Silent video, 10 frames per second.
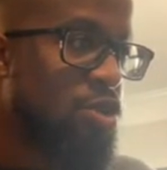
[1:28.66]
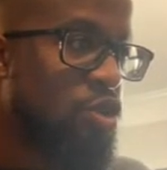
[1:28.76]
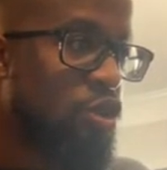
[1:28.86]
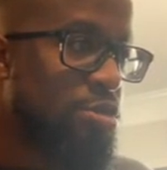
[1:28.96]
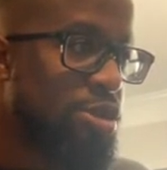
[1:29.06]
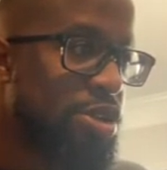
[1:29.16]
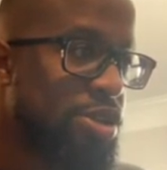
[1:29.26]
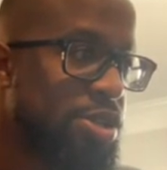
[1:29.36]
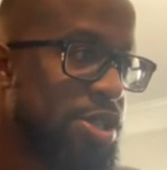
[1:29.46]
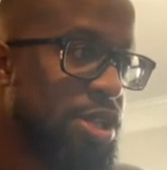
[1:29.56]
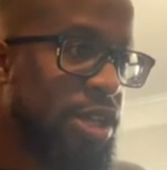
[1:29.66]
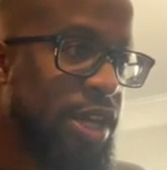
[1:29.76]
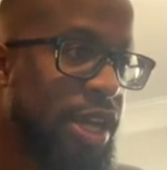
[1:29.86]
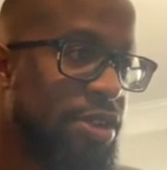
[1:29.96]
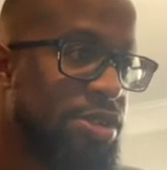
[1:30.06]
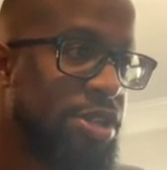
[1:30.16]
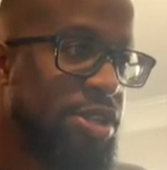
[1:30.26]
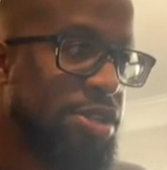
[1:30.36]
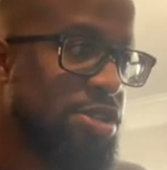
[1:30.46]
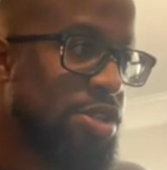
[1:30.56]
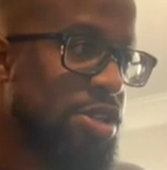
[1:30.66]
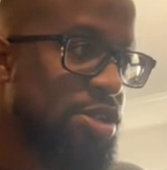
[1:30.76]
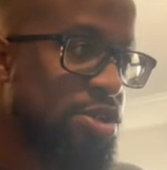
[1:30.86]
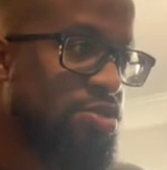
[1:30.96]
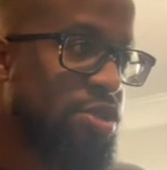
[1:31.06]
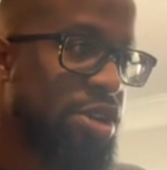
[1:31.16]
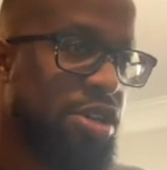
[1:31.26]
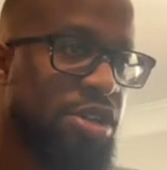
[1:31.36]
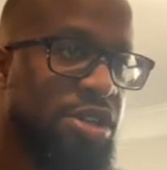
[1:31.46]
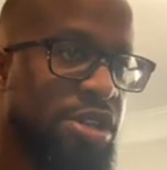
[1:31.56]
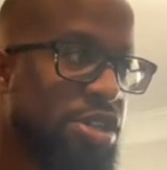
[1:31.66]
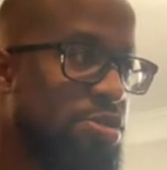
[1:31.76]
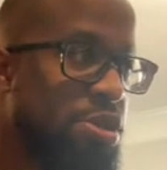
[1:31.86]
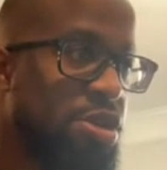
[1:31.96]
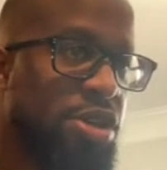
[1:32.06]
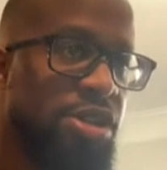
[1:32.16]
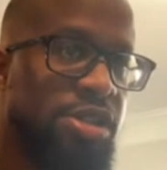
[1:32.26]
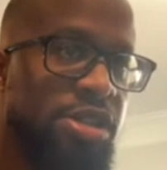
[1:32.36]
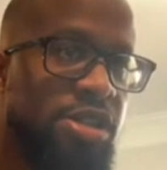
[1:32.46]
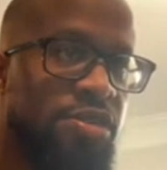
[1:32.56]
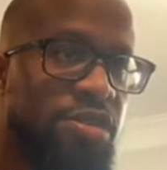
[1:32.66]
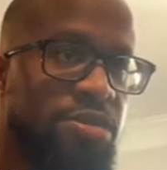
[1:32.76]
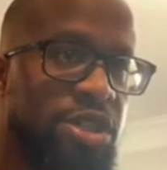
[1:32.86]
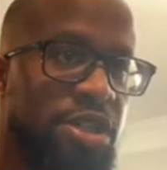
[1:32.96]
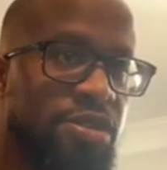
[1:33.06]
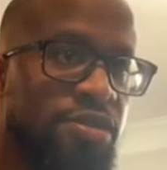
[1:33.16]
corporate, you can see the layouts here, skills, experience, and different objectives.